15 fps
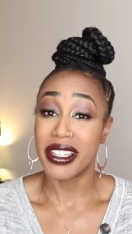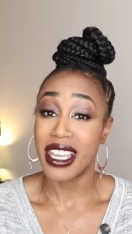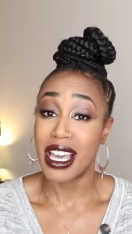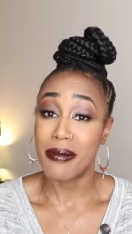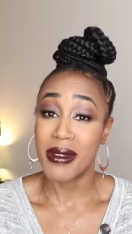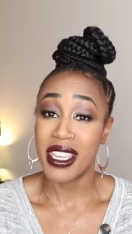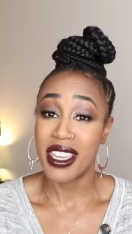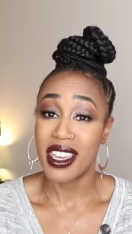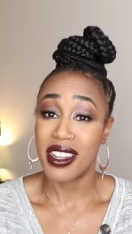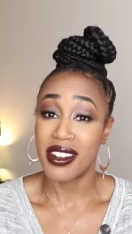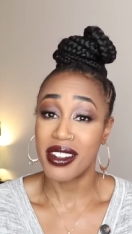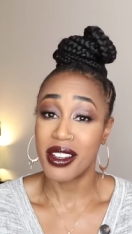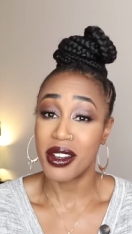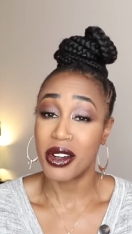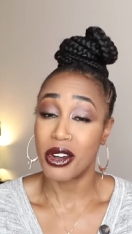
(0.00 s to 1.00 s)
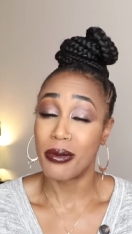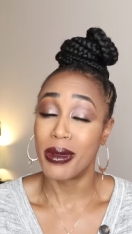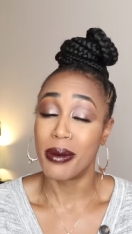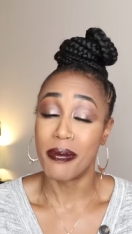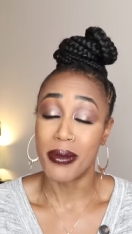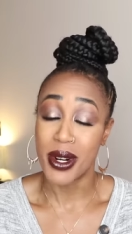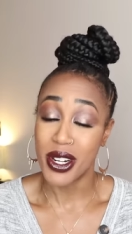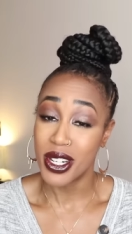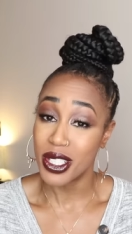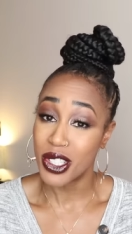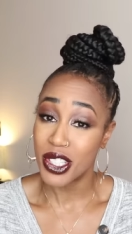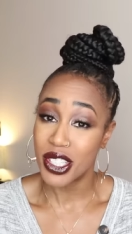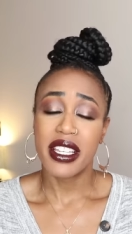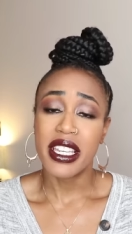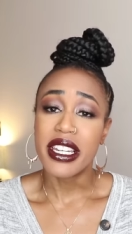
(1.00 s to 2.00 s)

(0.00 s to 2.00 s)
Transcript: Nappy Headed jojoba merch.